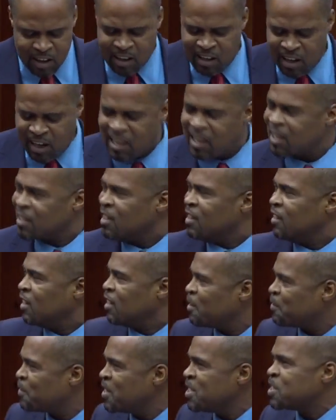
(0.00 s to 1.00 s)
a
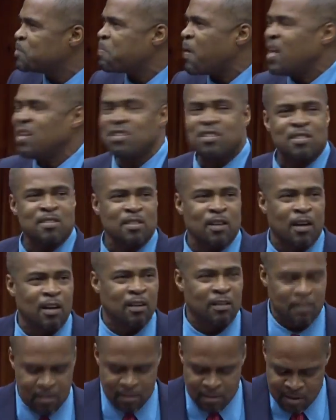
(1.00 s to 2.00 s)
Levin Spencer,
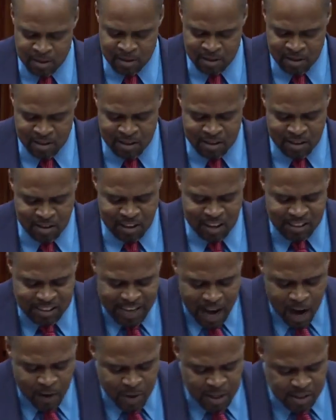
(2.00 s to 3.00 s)
a
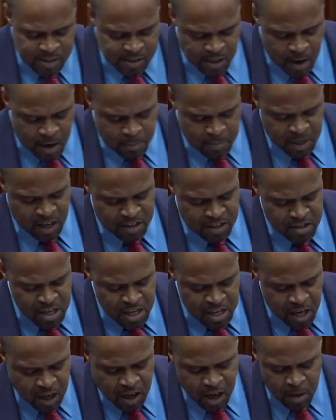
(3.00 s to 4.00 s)
Darren Sammy, a
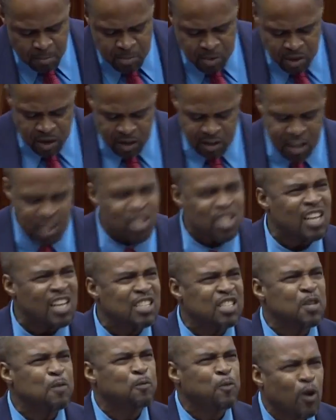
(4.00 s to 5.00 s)
Nina Compton, a
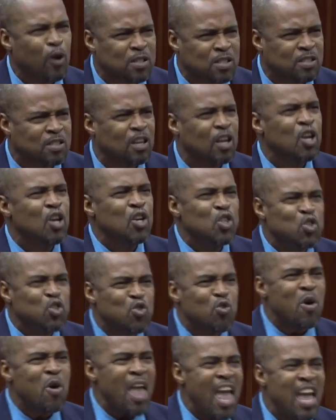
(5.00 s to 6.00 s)
Chelsea Foster.
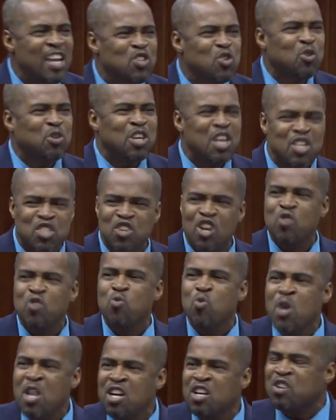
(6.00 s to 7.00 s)
True education
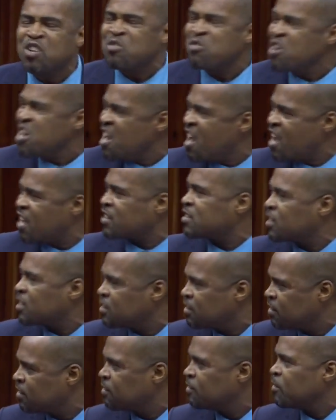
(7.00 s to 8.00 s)
will create
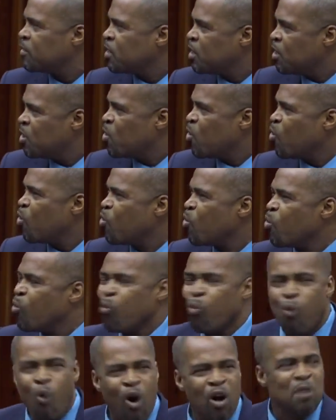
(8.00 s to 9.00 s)

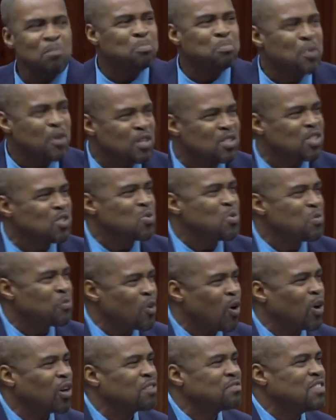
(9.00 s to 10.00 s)
one person with
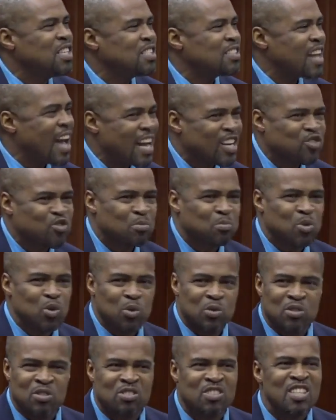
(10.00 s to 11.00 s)
all of these
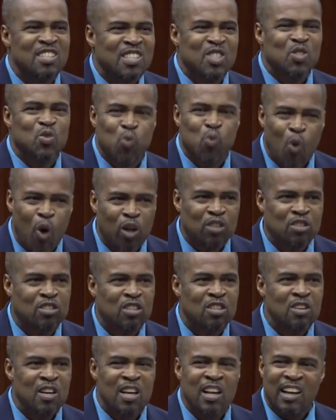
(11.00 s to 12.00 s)
attributes. This is what
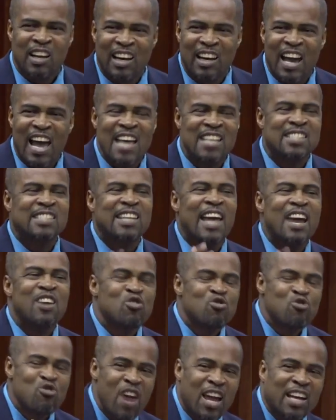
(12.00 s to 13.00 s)
lies
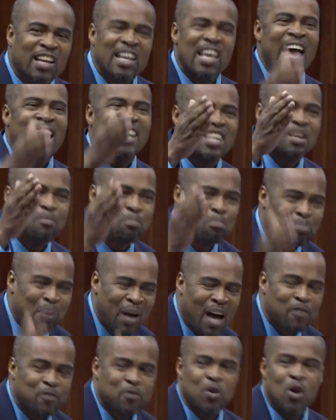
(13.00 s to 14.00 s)
directly at the path